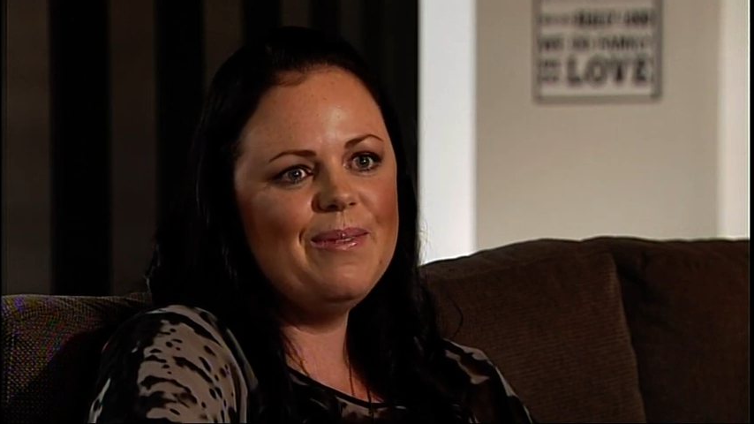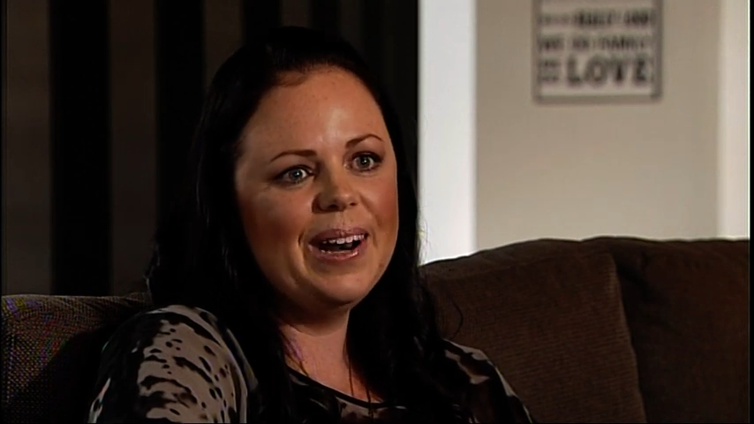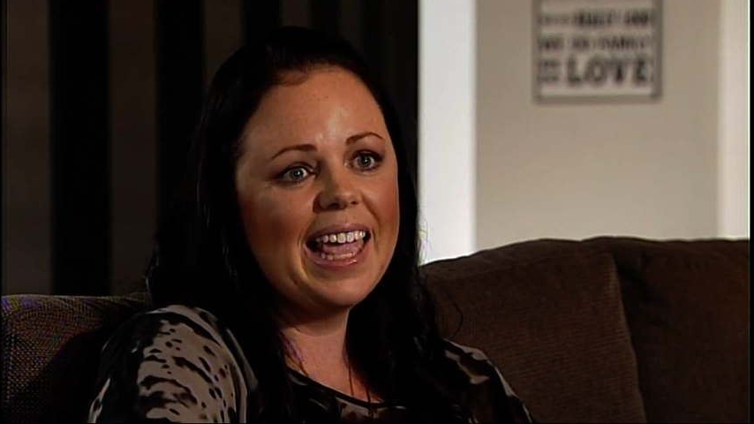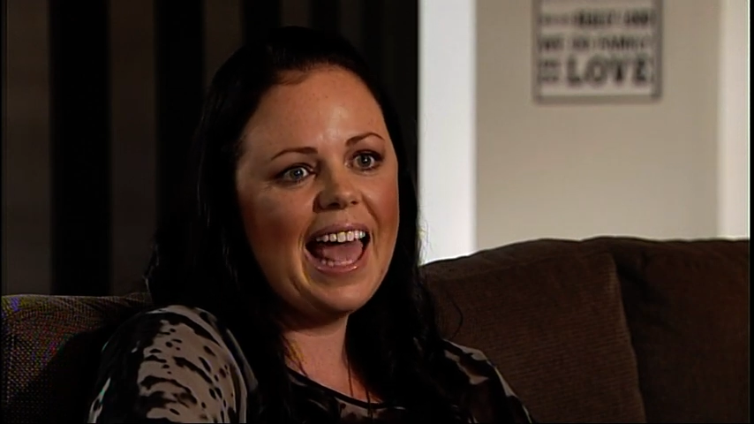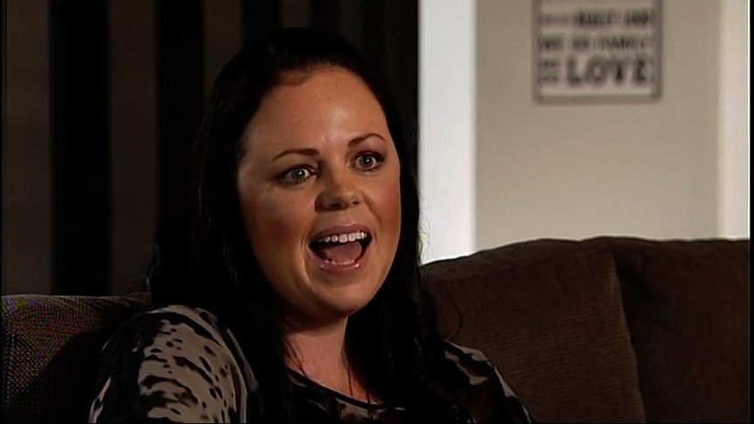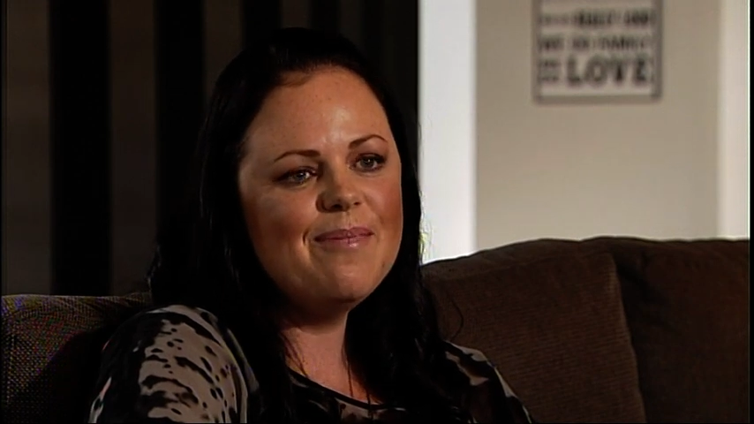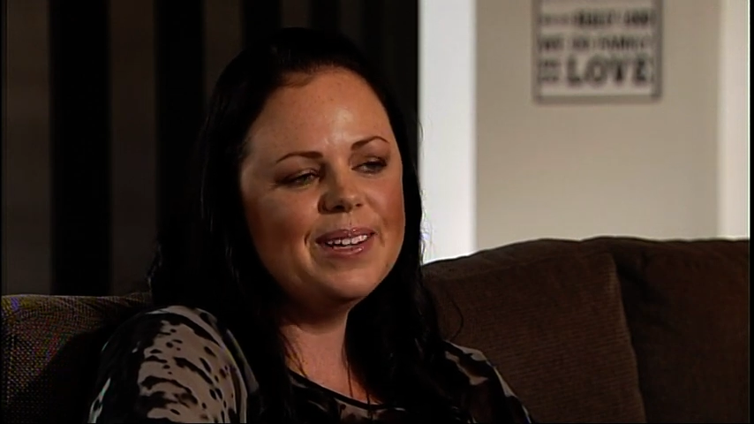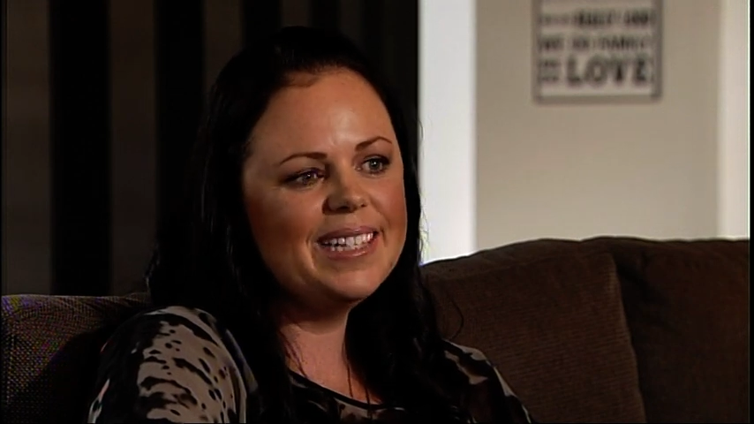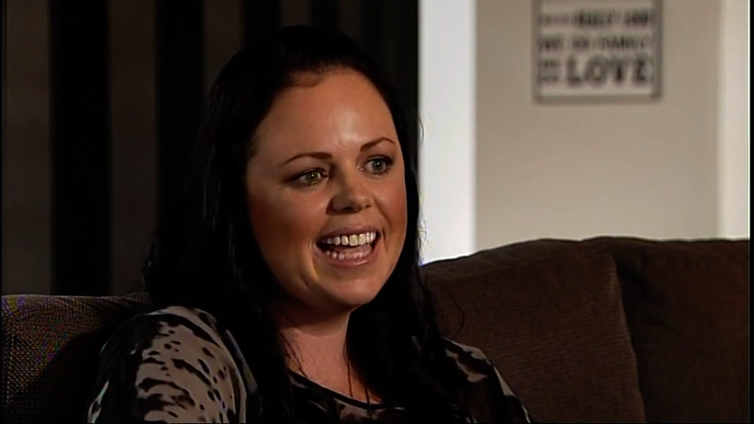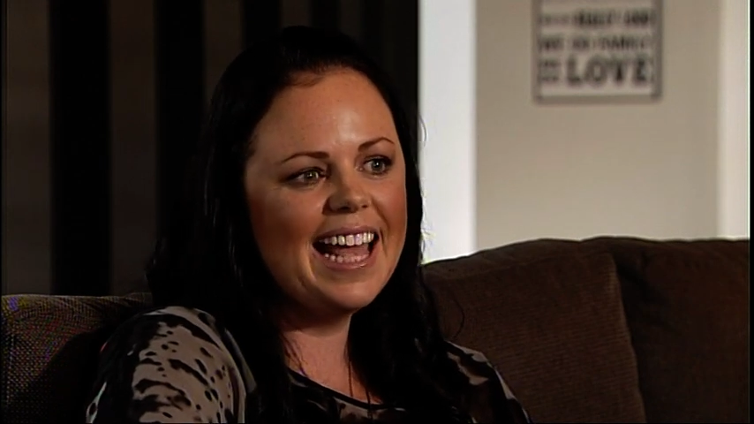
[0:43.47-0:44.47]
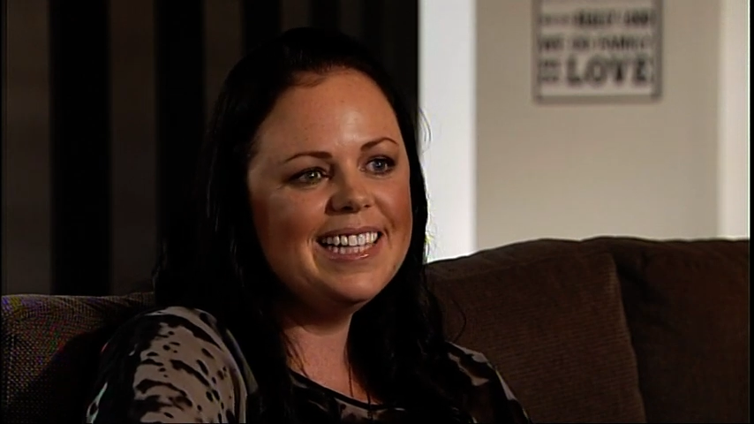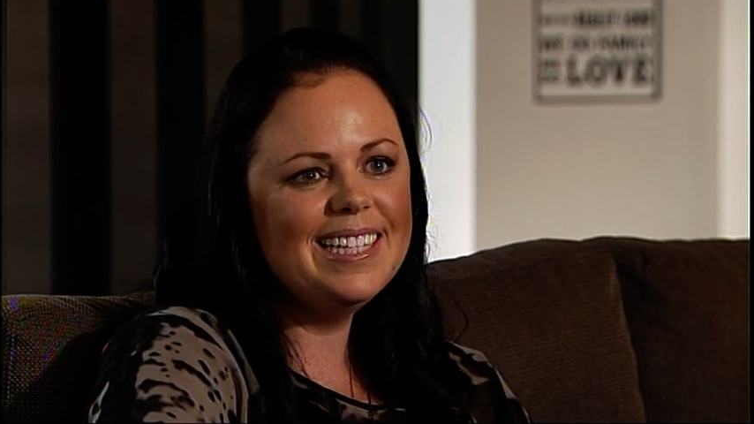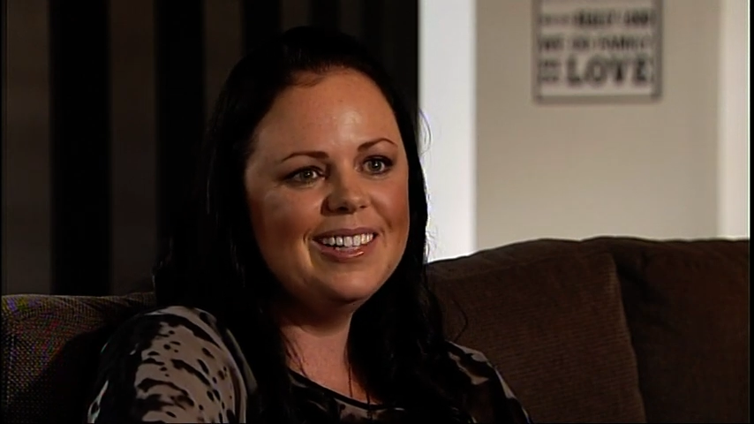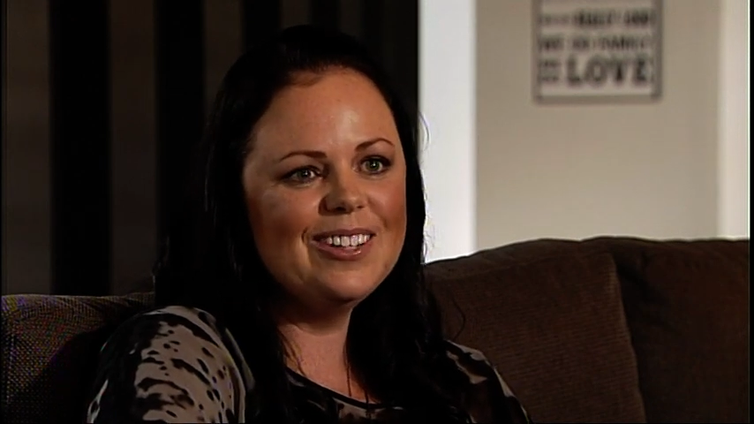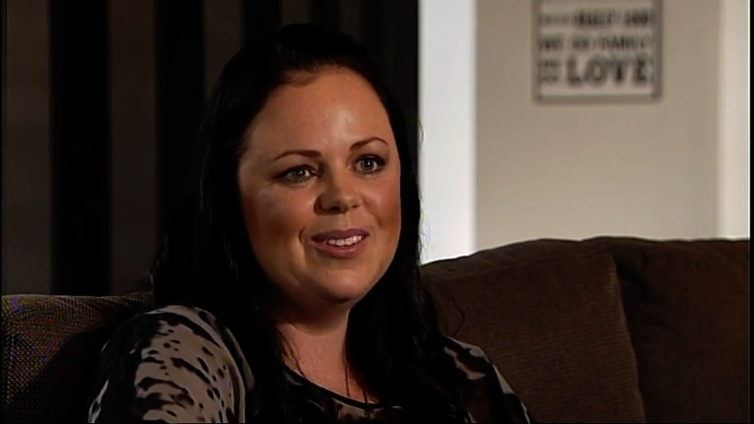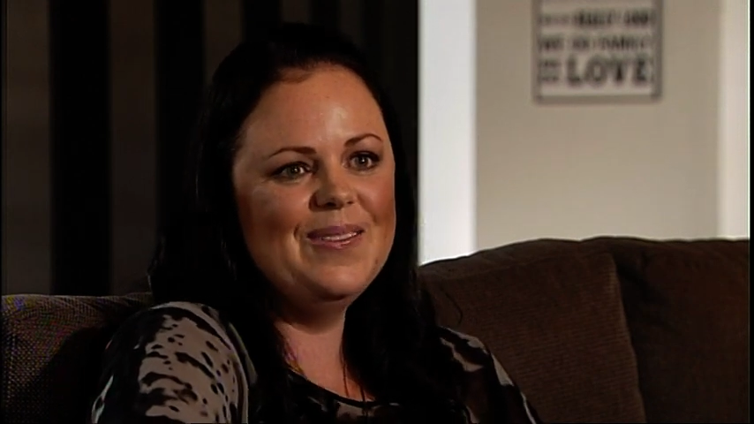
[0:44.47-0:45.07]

but I can't because I can't see through